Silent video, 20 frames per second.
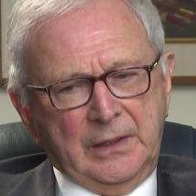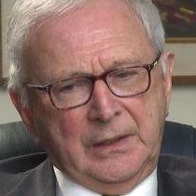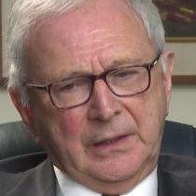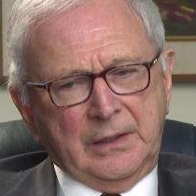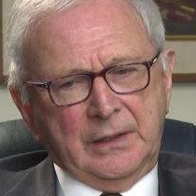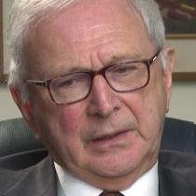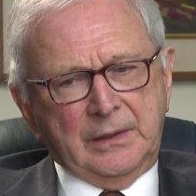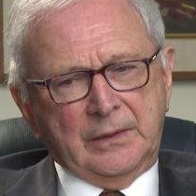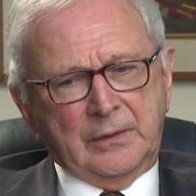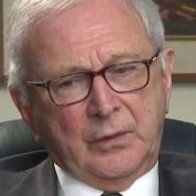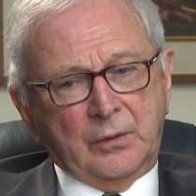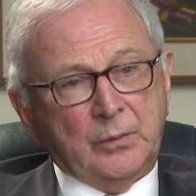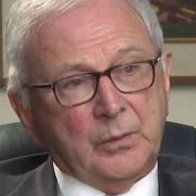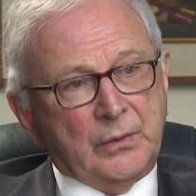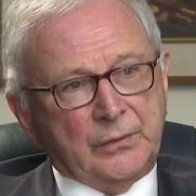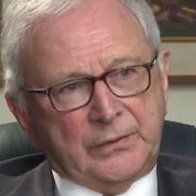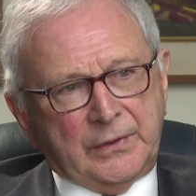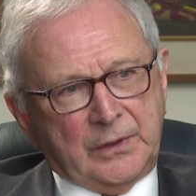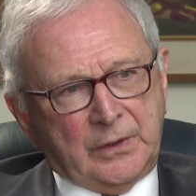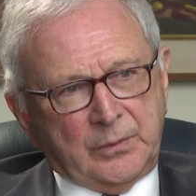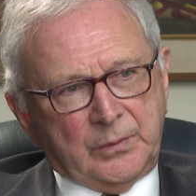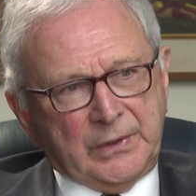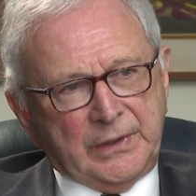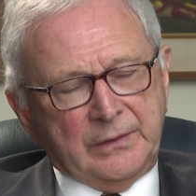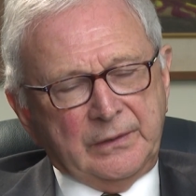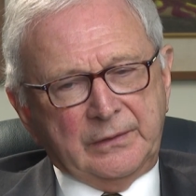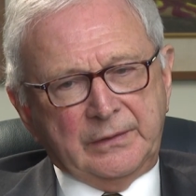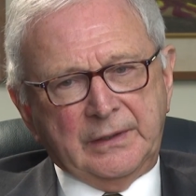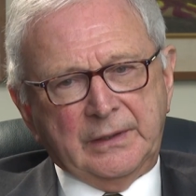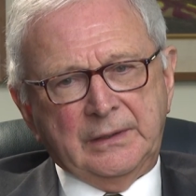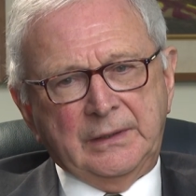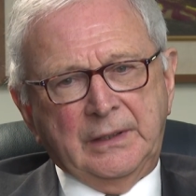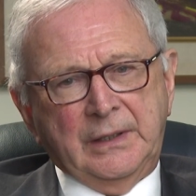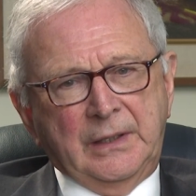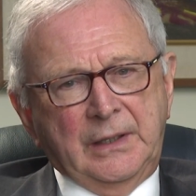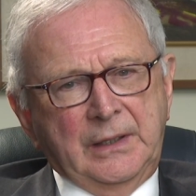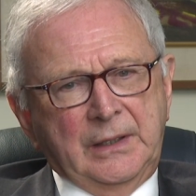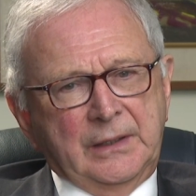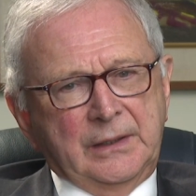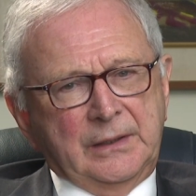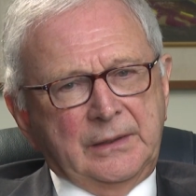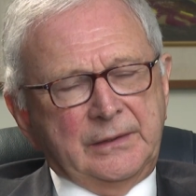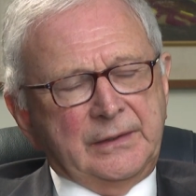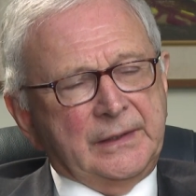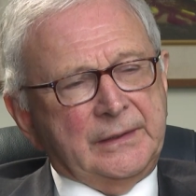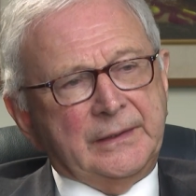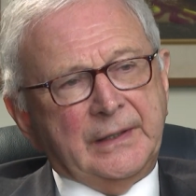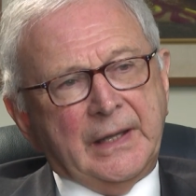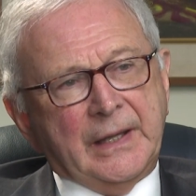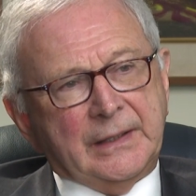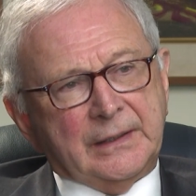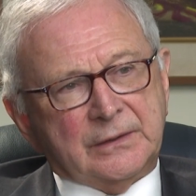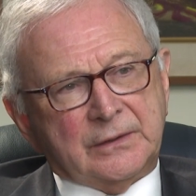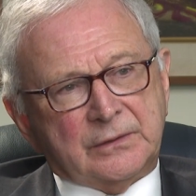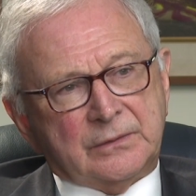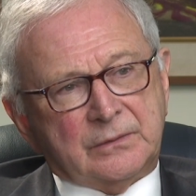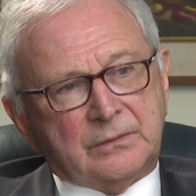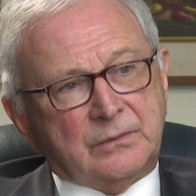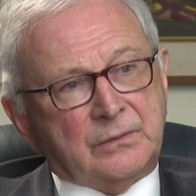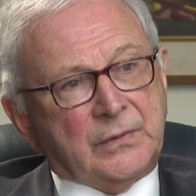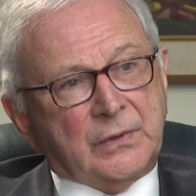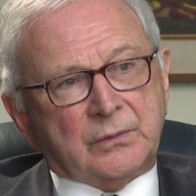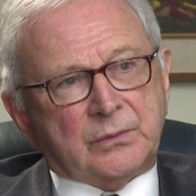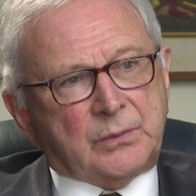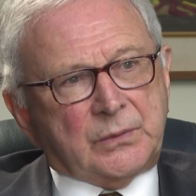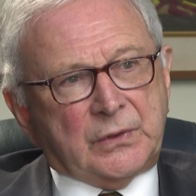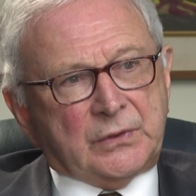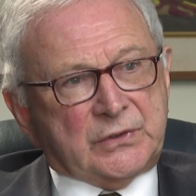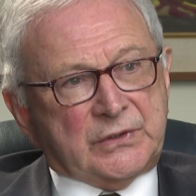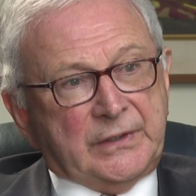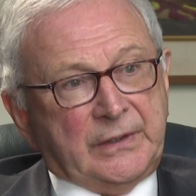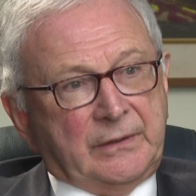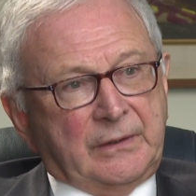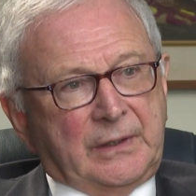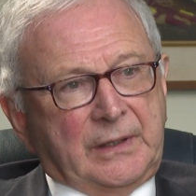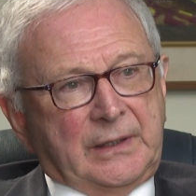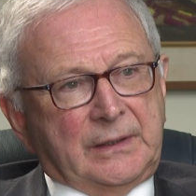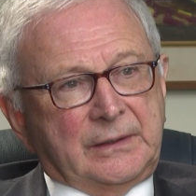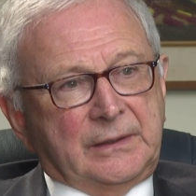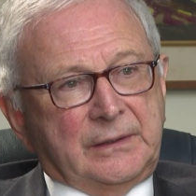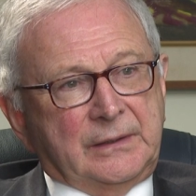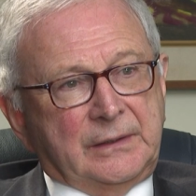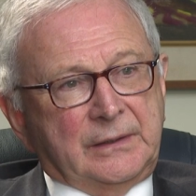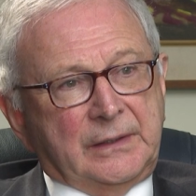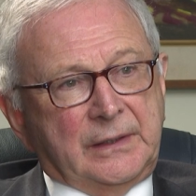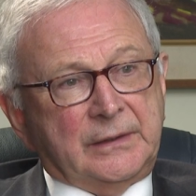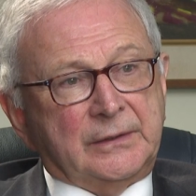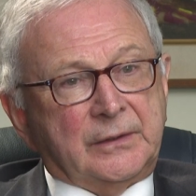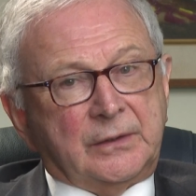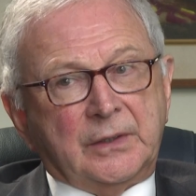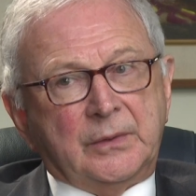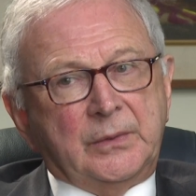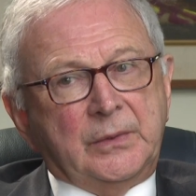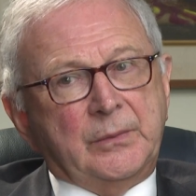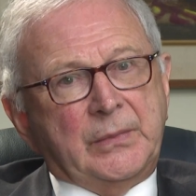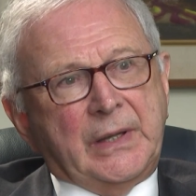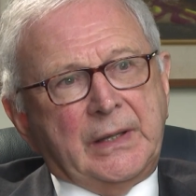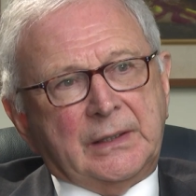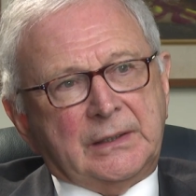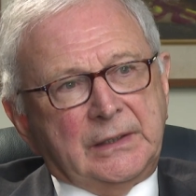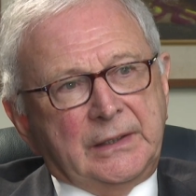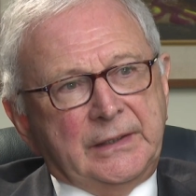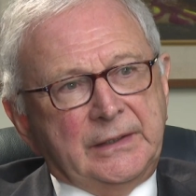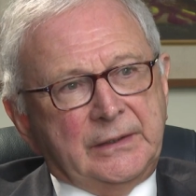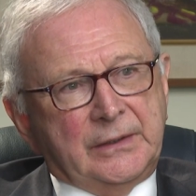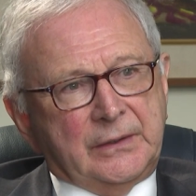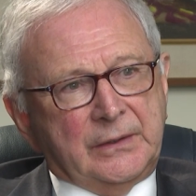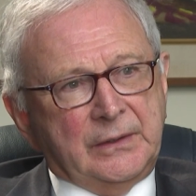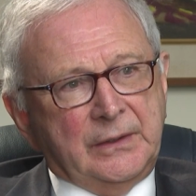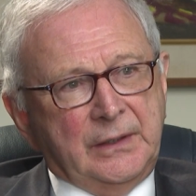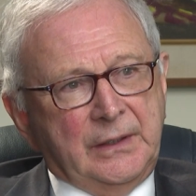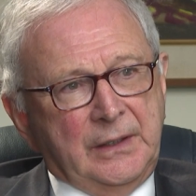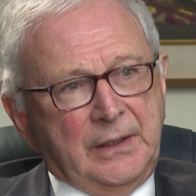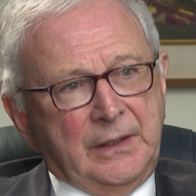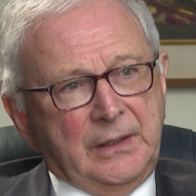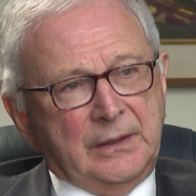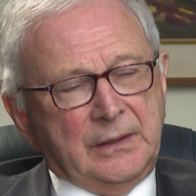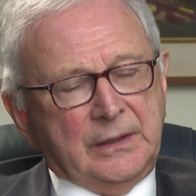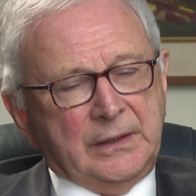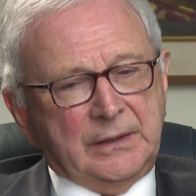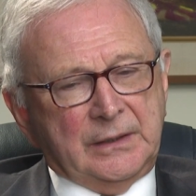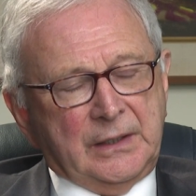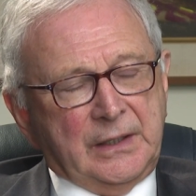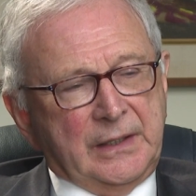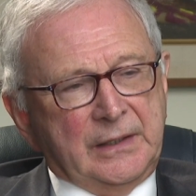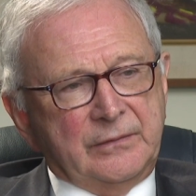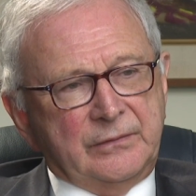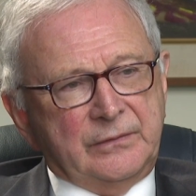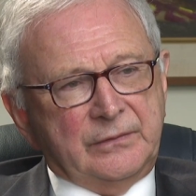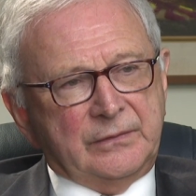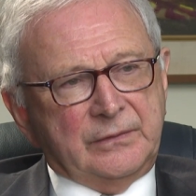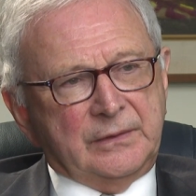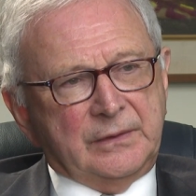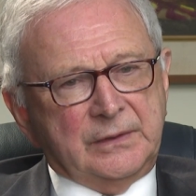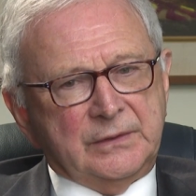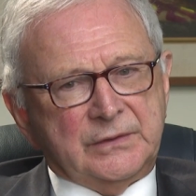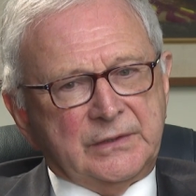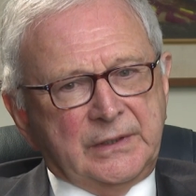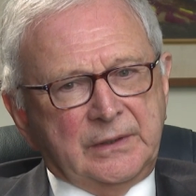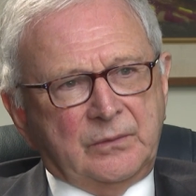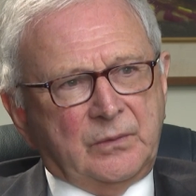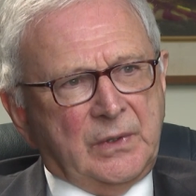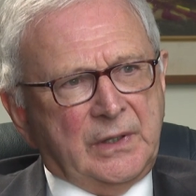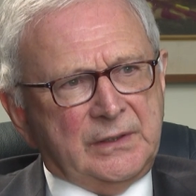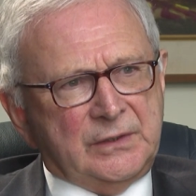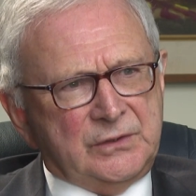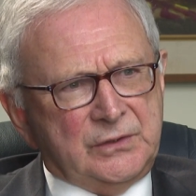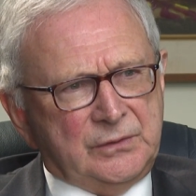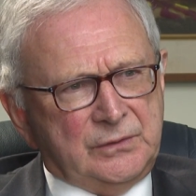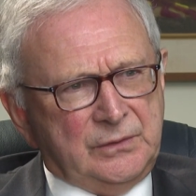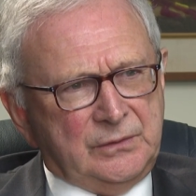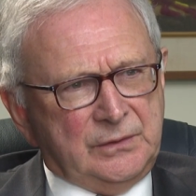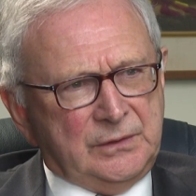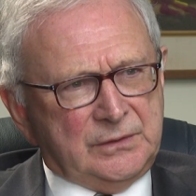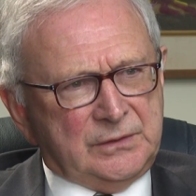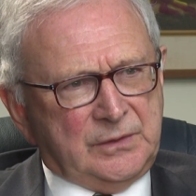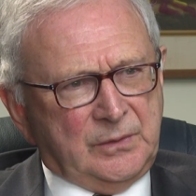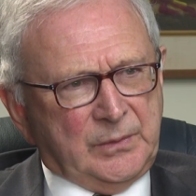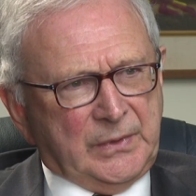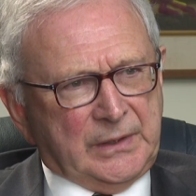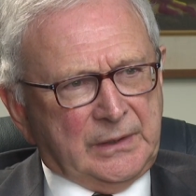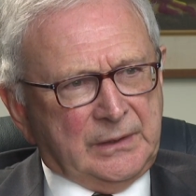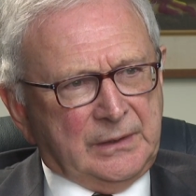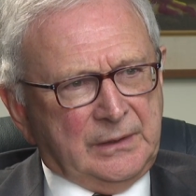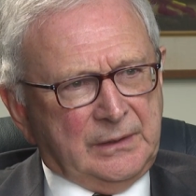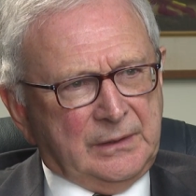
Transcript: hormone therapy, then that they're sterile. And they're coming back later in life and say, why did you do this to me?